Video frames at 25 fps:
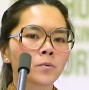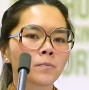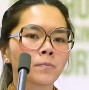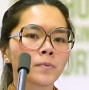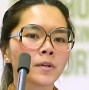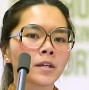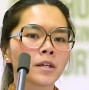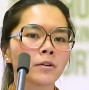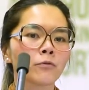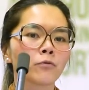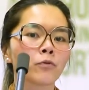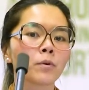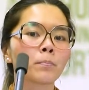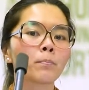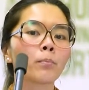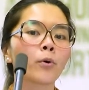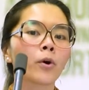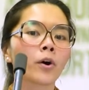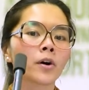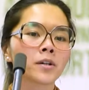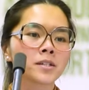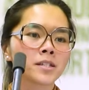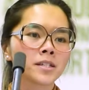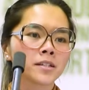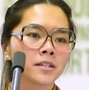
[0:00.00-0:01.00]
to be
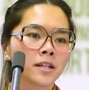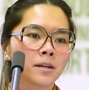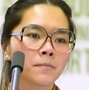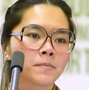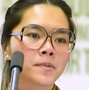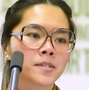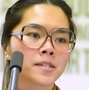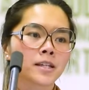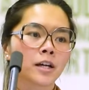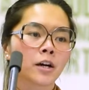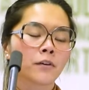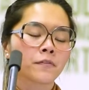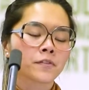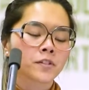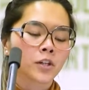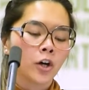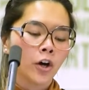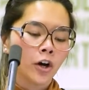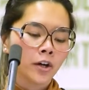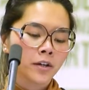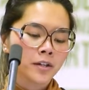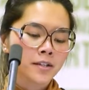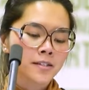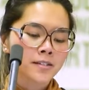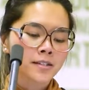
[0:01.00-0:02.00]
reporting themselves
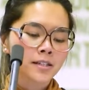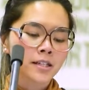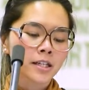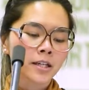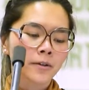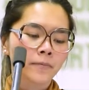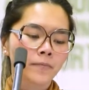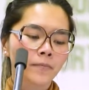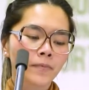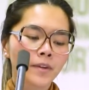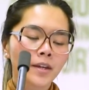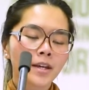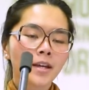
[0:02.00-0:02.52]
honestly.